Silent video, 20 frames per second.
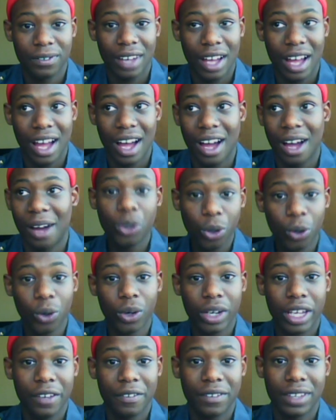
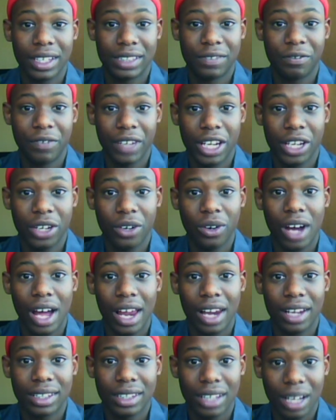Do give this video
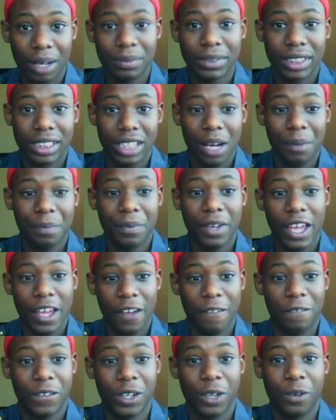a thumbs up
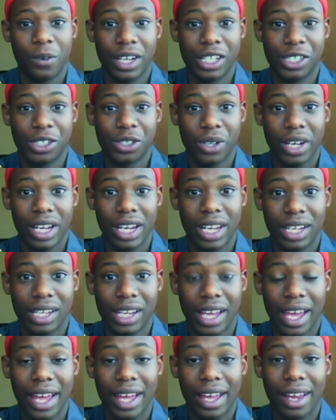if you enjoyed it.
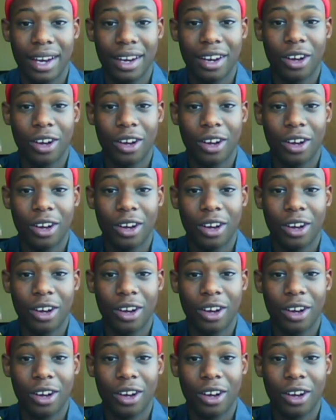And